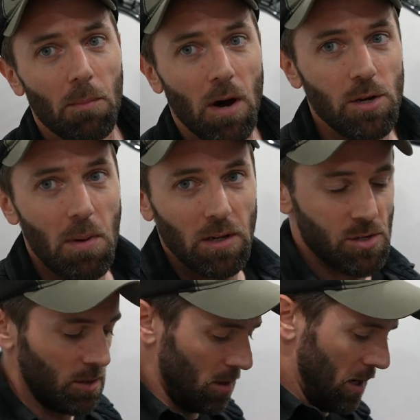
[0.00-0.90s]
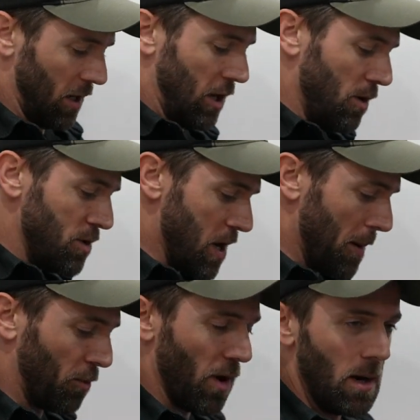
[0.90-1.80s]
a monumental, a huge
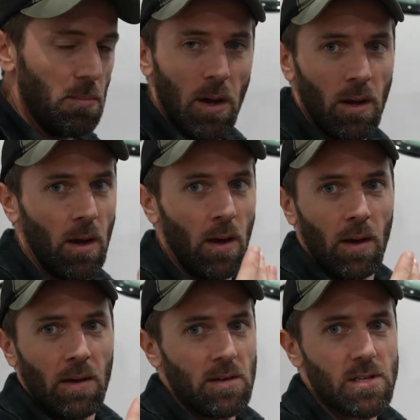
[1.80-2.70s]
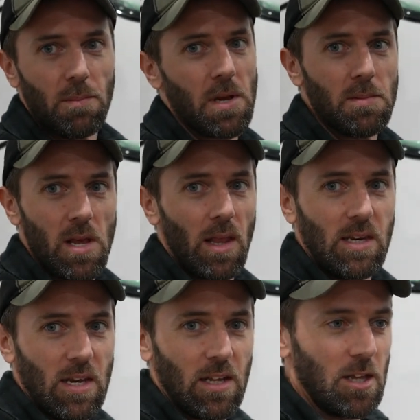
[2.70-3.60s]
upgrade, but sometimes I
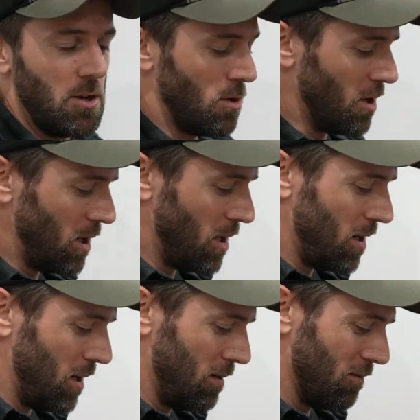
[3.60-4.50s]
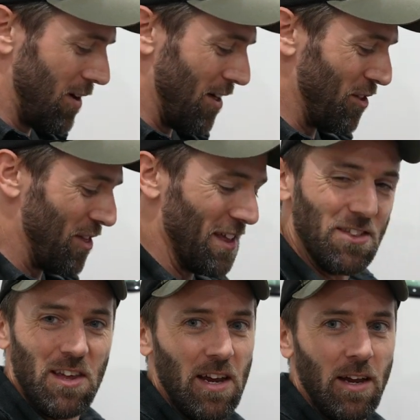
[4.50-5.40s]
like to get the new goody goody rather
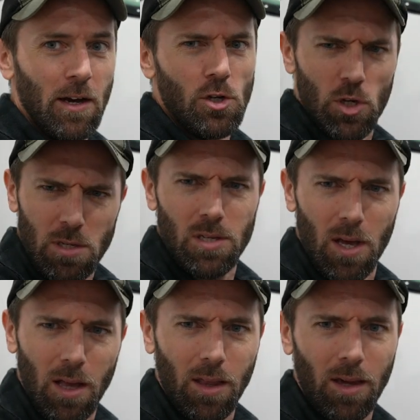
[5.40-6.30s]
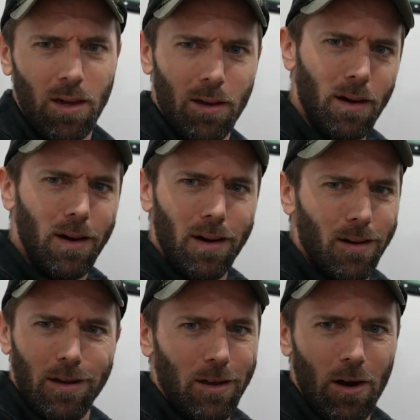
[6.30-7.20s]
than the just slightly,
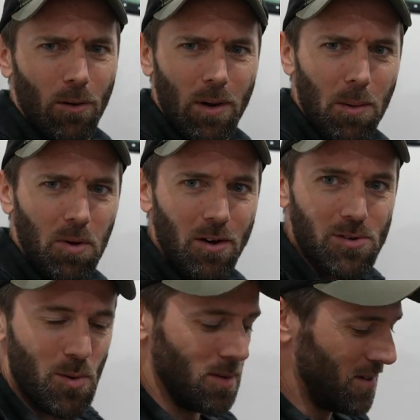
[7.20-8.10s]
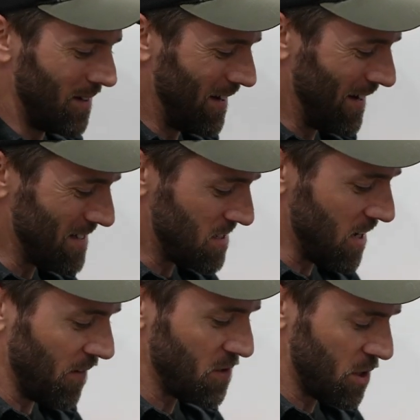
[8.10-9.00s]
uh, you know, a couple years old uh,
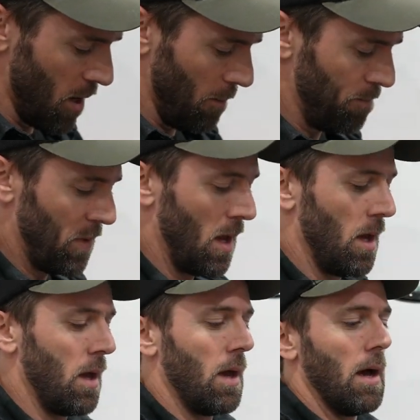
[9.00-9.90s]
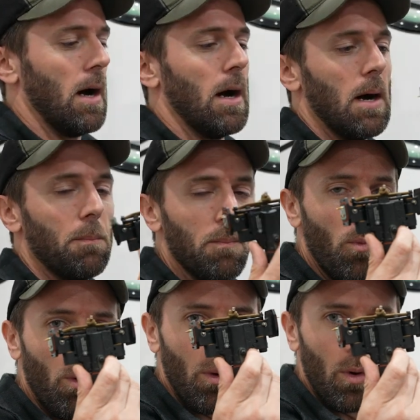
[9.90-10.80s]
stuff. So um,
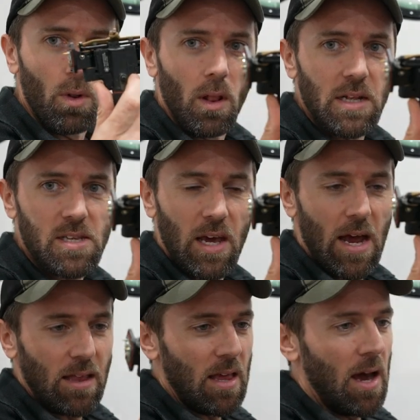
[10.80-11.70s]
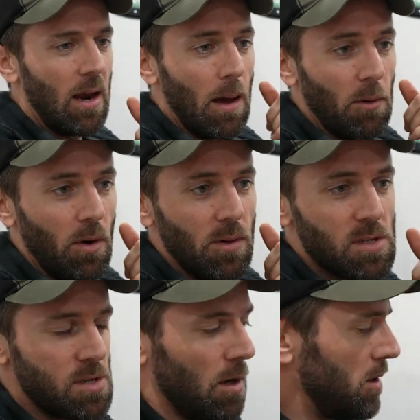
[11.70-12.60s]
Let's get at that. I'm gonna
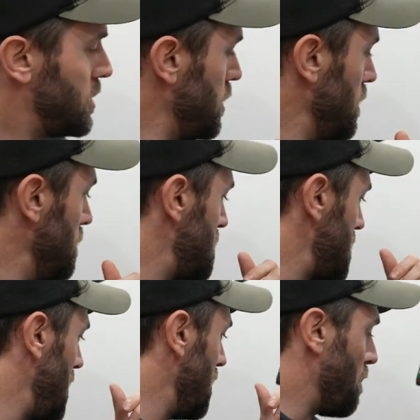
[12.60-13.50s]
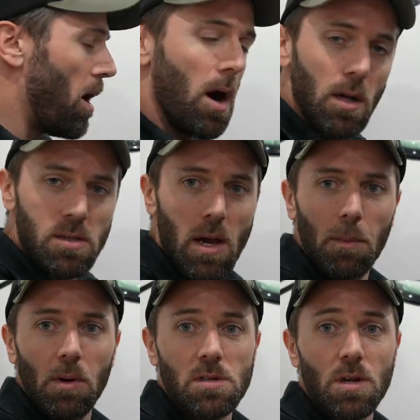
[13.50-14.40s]
install the tubes in the pods.
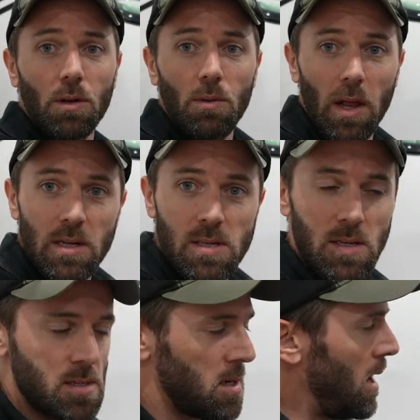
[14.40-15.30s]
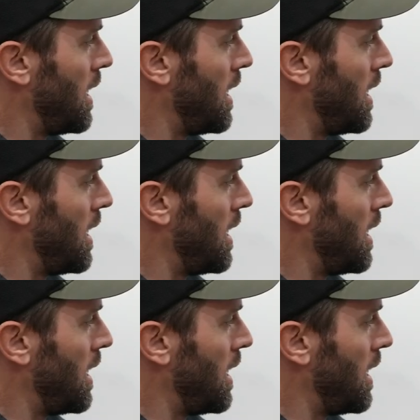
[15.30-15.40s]
I'm gonna install new lenses